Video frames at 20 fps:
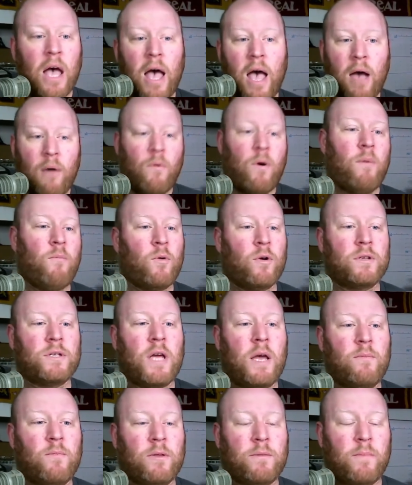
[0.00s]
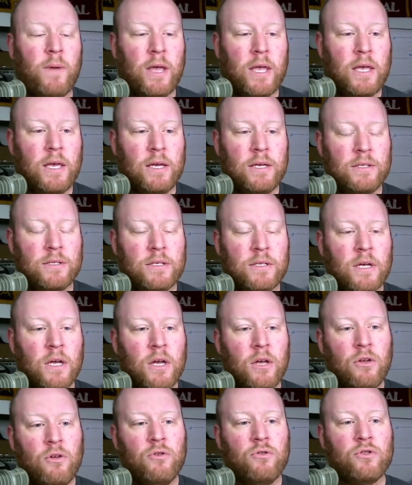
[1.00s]
I want more time with my kids.
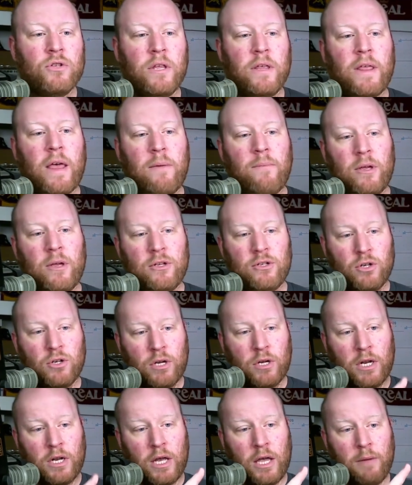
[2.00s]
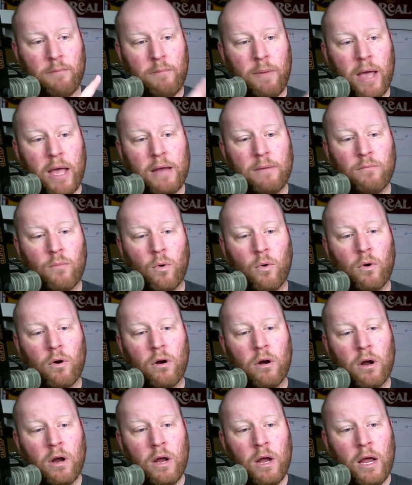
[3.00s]
Usually that means you're going to get paid
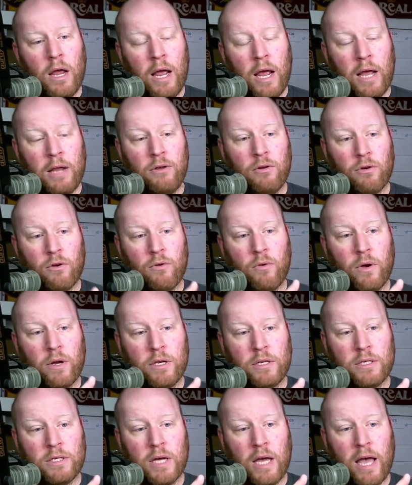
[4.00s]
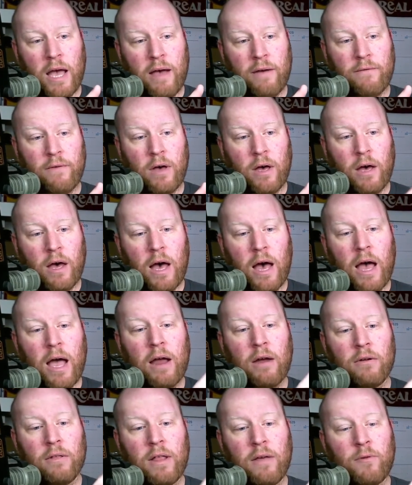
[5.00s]
more, and you're going to have a
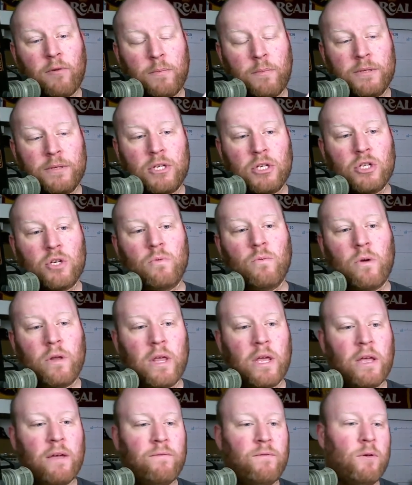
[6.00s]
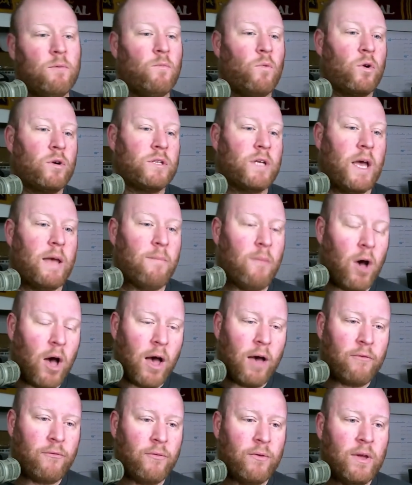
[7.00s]
higher level position where they give you more time
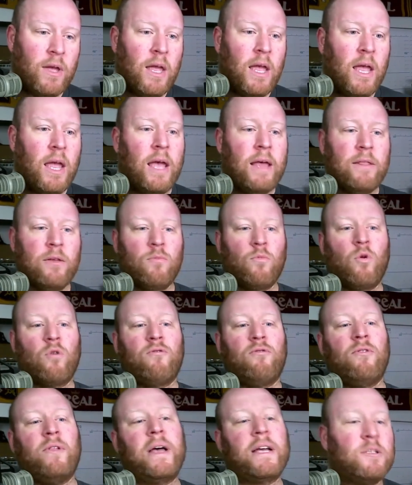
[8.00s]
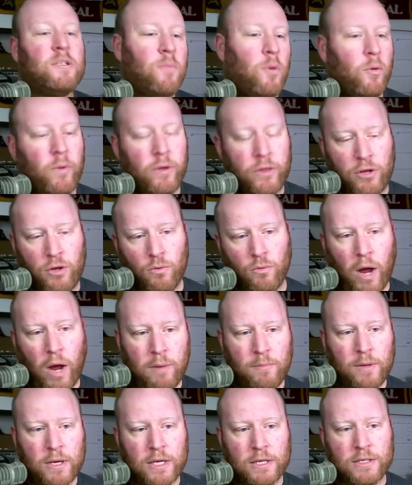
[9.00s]
off, and they're more flexible with you,
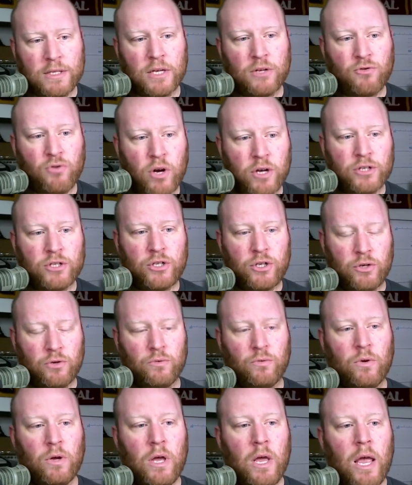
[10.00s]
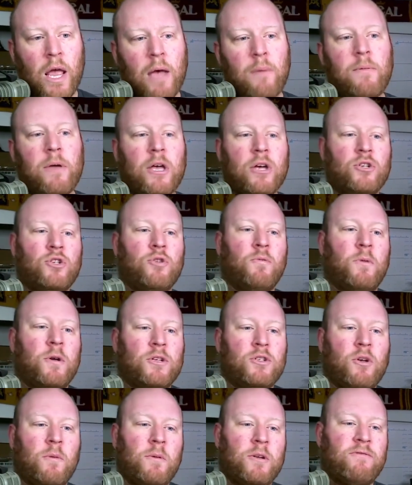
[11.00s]
right? Because they trust you. And because you bring
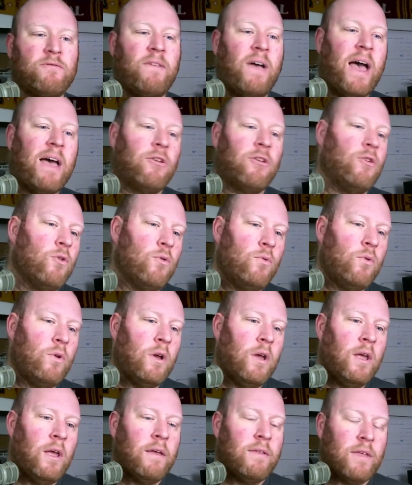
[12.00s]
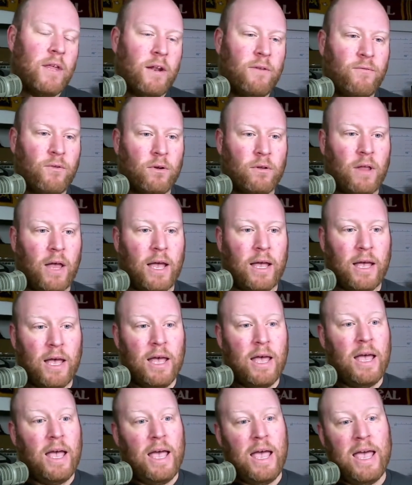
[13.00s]
so much value that if you're like,
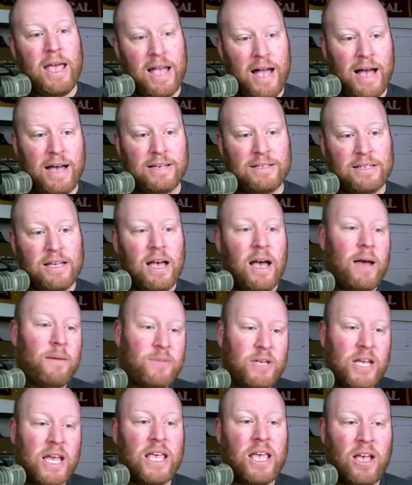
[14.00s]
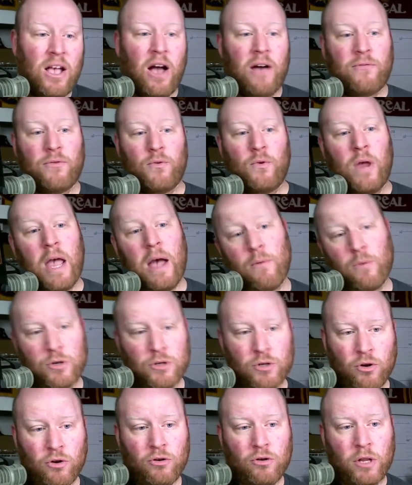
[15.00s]
hey guys, I'm taking off 3
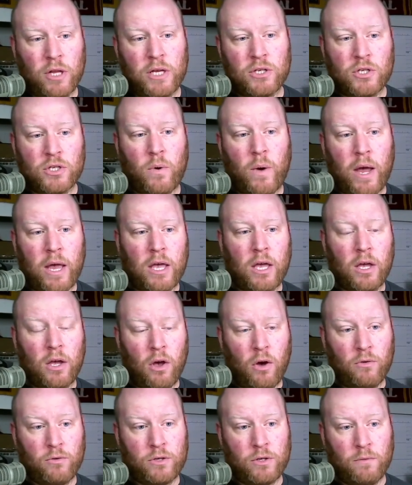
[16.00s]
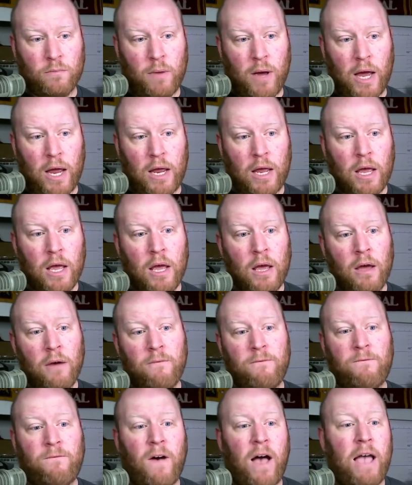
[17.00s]
hours early so I can go to my
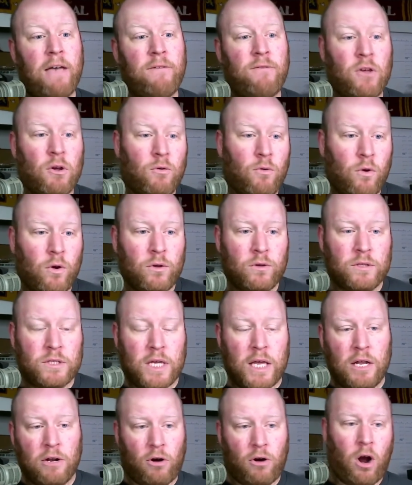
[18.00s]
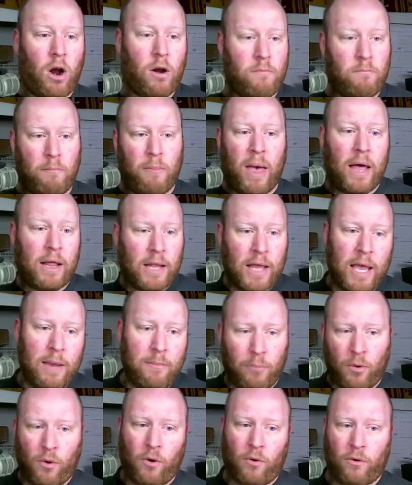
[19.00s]
5-year-old's kindergarten ballet
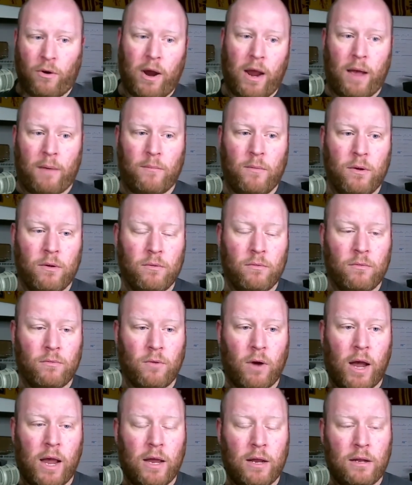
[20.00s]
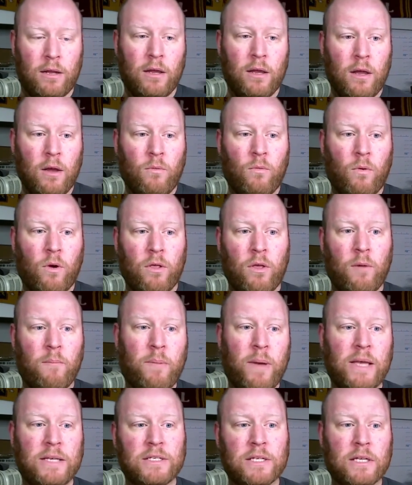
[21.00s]
program, right? Where they're
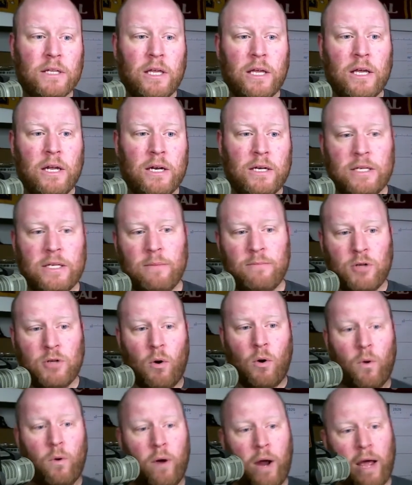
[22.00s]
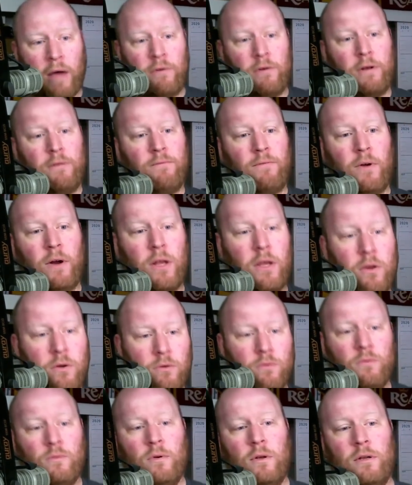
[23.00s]
basically going to tiptoe around in front of
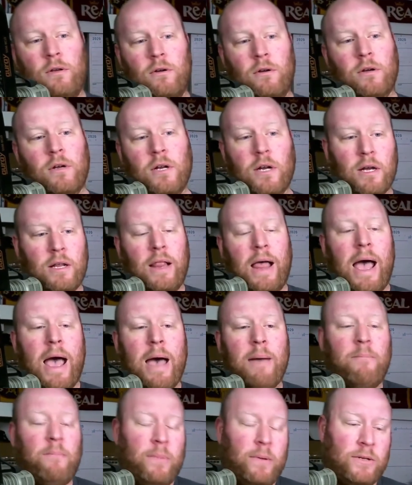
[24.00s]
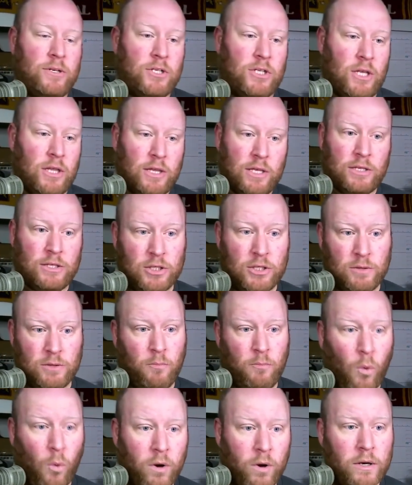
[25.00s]
you and you're going to clap, and she thinks she's
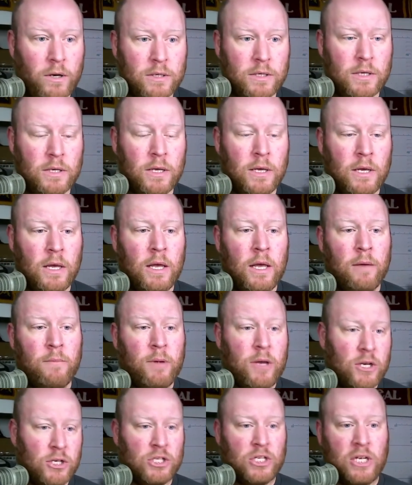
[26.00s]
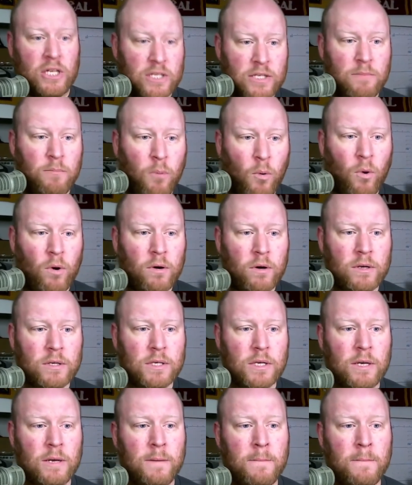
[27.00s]
important because she is important.